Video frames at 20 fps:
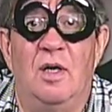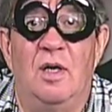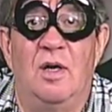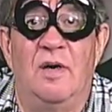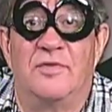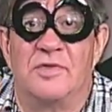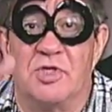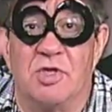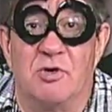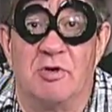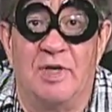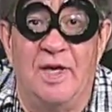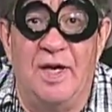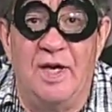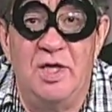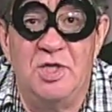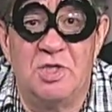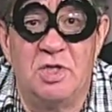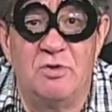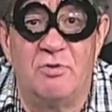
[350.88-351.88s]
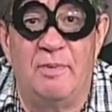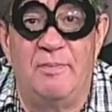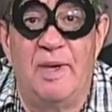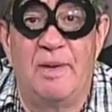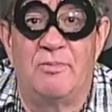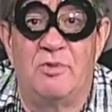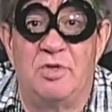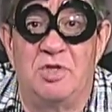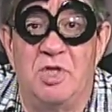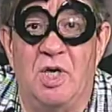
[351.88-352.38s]
of a certain age who
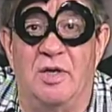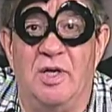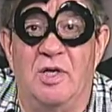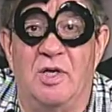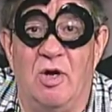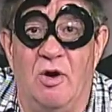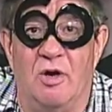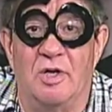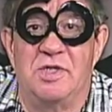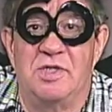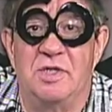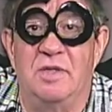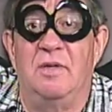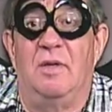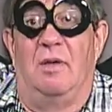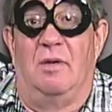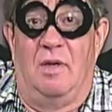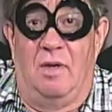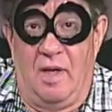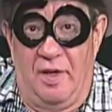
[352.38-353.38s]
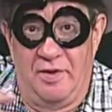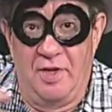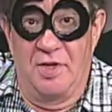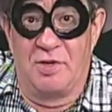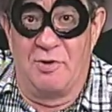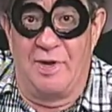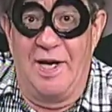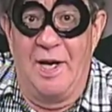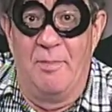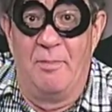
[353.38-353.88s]
remember Johnny Carson,
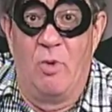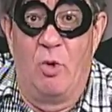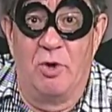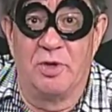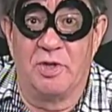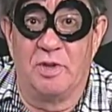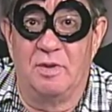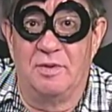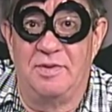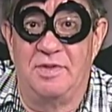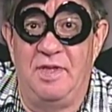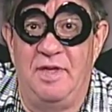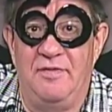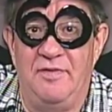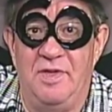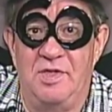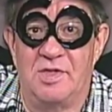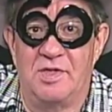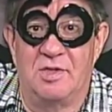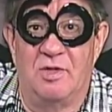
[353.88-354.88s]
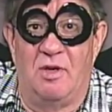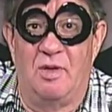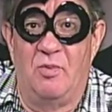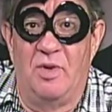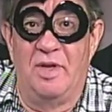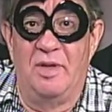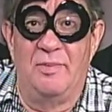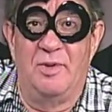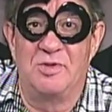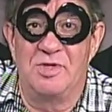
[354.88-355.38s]
another immortal T V star,
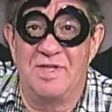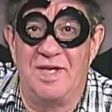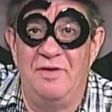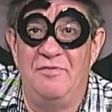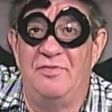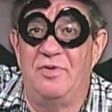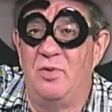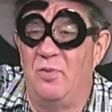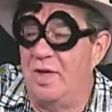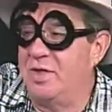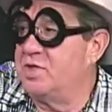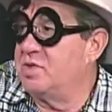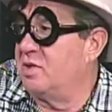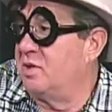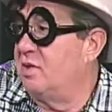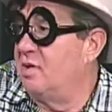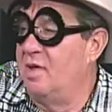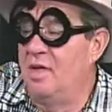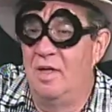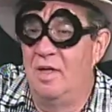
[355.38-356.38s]
one of the most influential